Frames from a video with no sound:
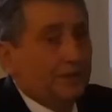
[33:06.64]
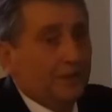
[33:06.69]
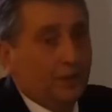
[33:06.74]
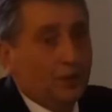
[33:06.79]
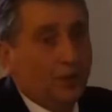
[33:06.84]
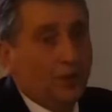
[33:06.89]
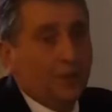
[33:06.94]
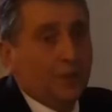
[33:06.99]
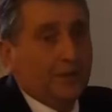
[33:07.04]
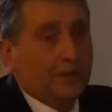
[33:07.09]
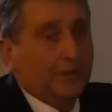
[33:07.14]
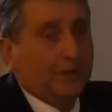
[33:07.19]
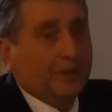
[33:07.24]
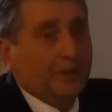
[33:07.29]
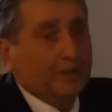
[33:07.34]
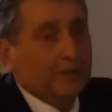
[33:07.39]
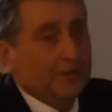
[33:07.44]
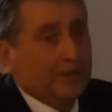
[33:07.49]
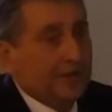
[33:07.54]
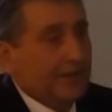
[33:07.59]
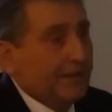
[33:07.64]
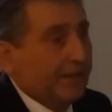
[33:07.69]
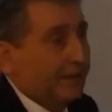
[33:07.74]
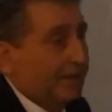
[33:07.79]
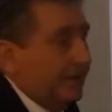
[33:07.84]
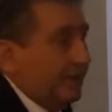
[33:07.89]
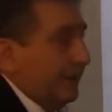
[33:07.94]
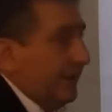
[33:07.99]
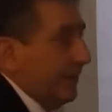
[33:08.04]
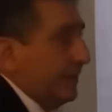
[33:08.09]
have to open it up
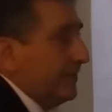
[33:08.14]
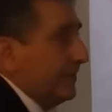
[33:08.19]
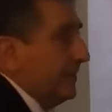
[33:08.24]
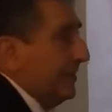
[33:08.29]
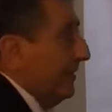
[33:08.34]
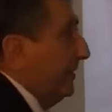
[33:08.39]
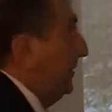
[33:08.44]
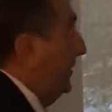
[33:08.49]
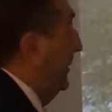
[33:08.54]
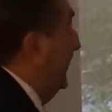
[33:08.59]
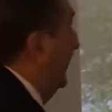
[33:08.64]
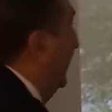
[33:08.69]
again. Next.